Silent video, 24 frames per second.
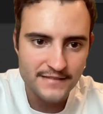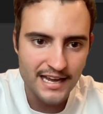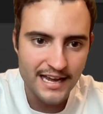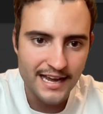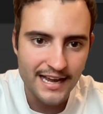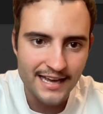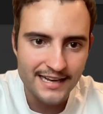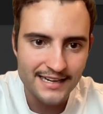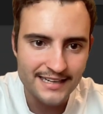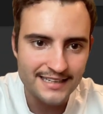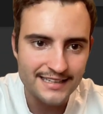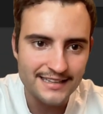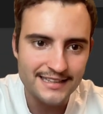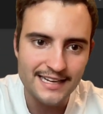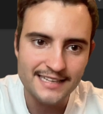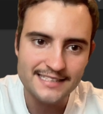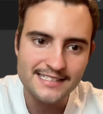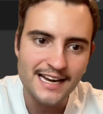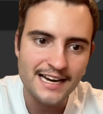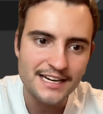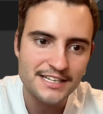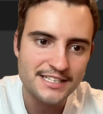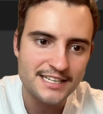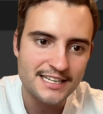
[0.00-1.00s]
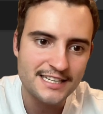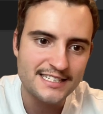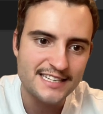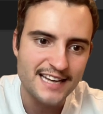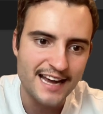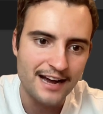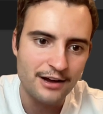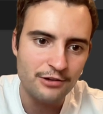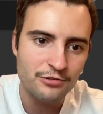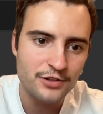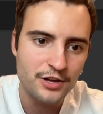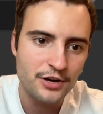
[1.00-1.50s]
and let's actually
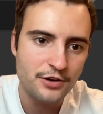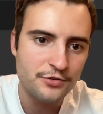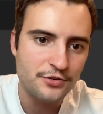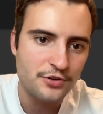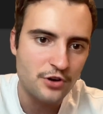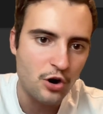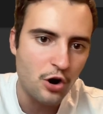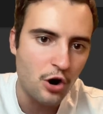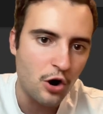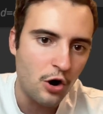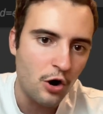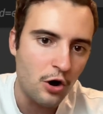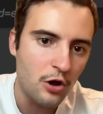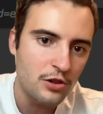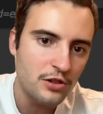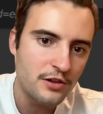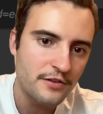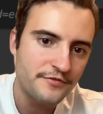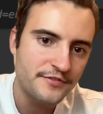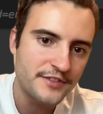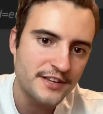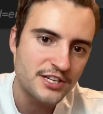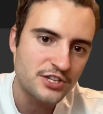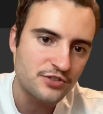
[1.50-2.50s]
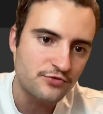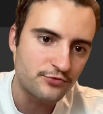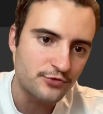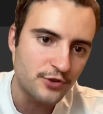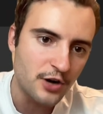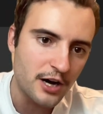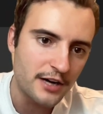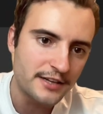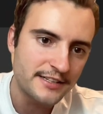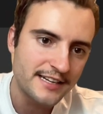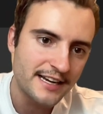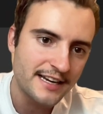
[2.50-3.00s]
download all of this
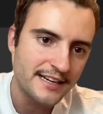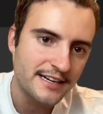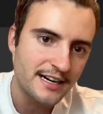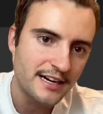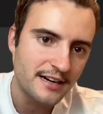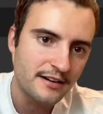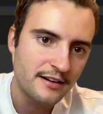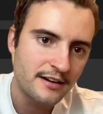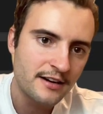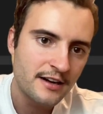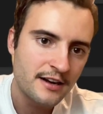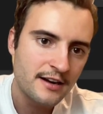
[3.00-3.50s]
raw data